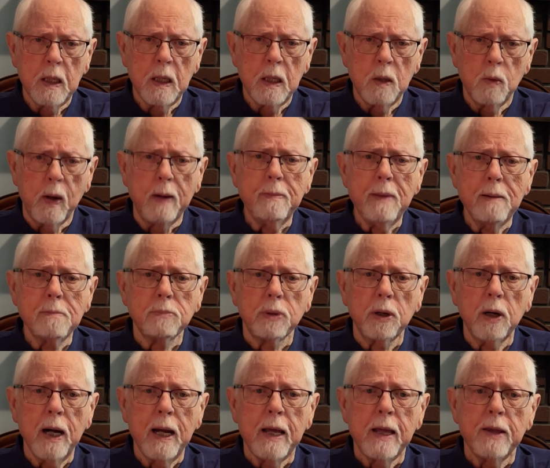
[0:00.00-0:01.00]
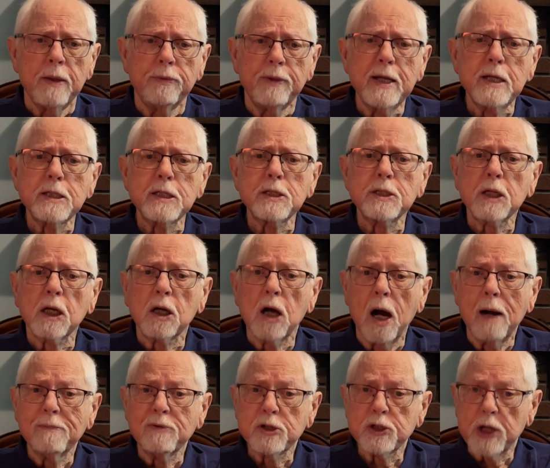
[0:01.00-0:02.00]
Remember, this is the
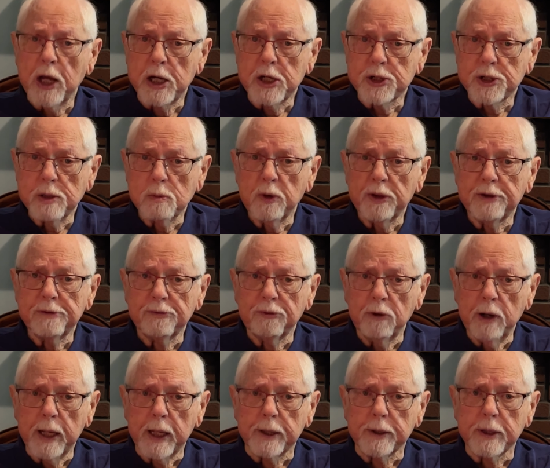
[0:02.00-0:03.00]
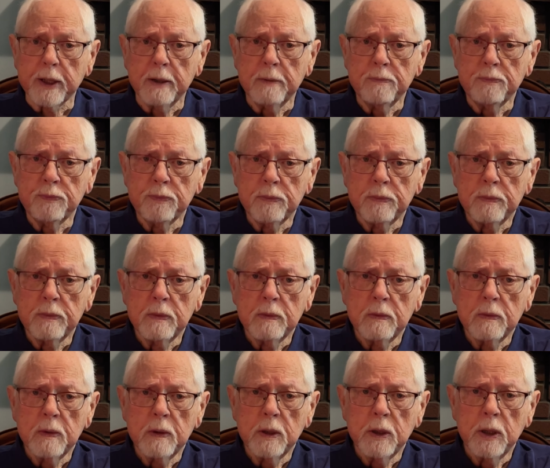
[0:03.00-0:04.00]
conversation with a friend.
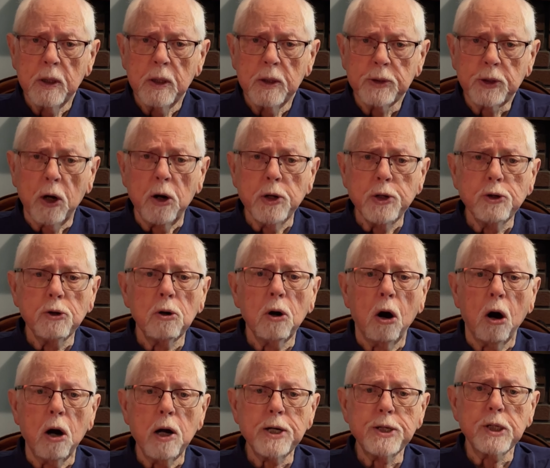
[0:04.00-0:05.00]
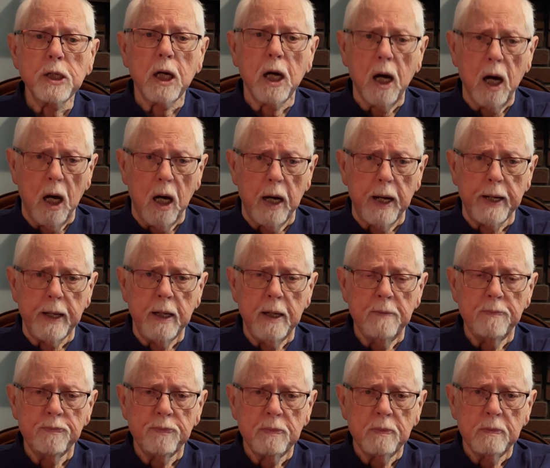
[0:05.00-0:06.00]
Turn your heart to God
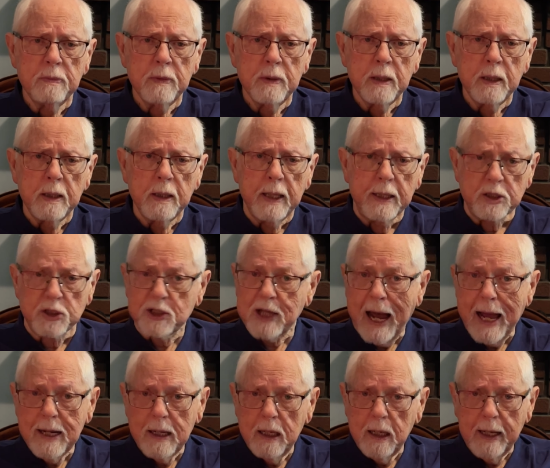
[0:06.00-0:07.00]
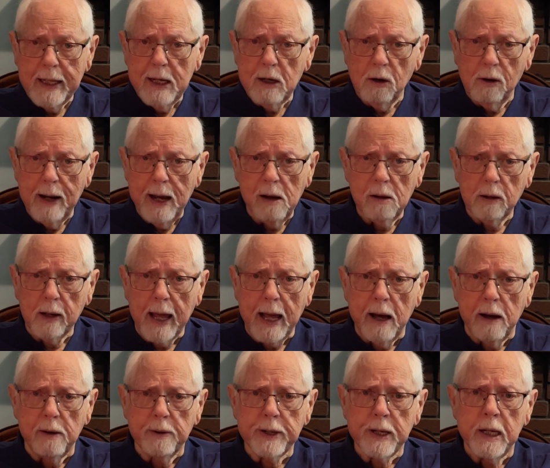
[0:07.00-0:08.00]
and silently or out
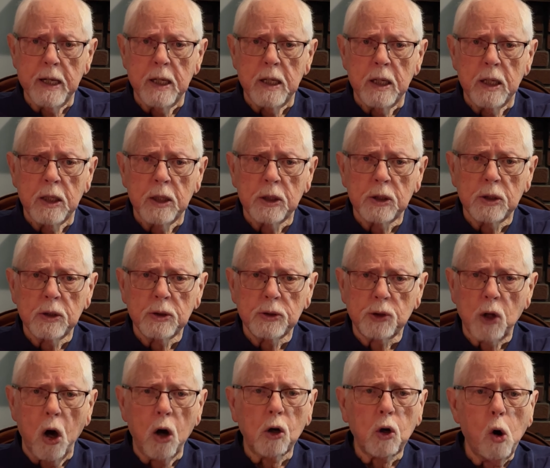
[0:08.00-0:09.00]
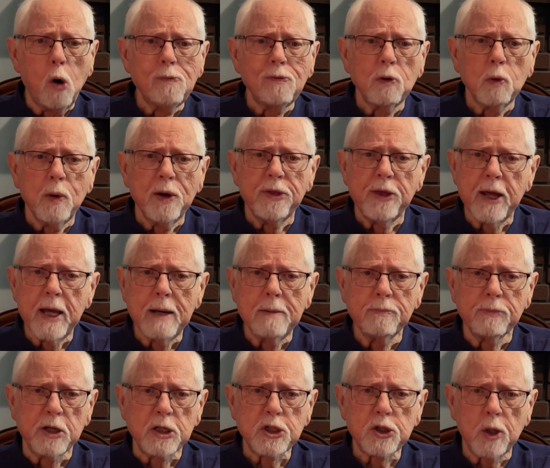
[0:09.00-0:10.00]
loud, talk over with Him
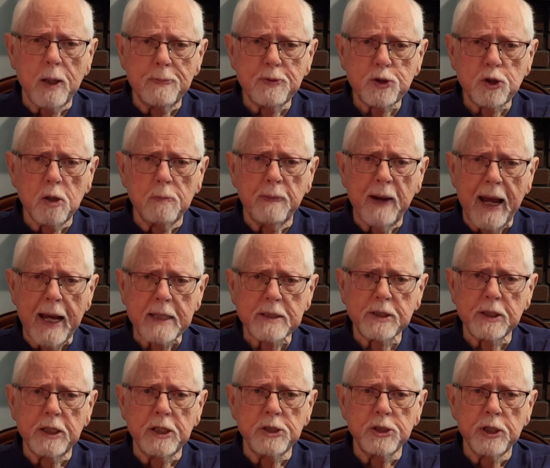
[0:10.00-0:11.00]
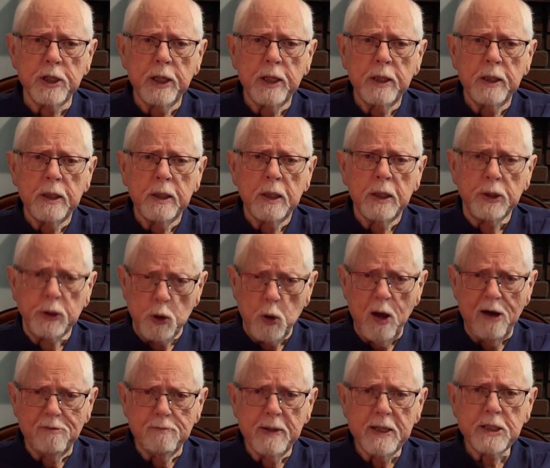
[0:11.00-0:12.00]
the scripture passage you
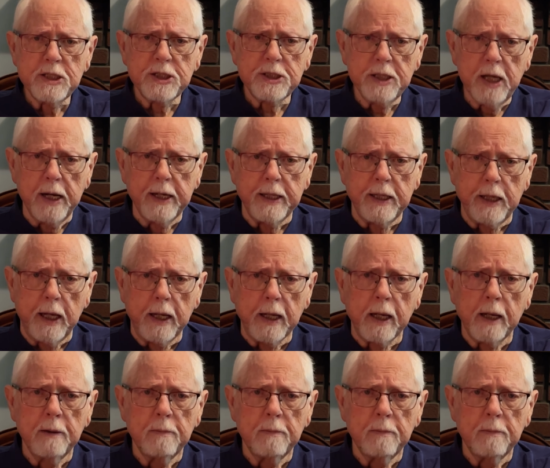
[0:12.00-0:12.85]
have been studying,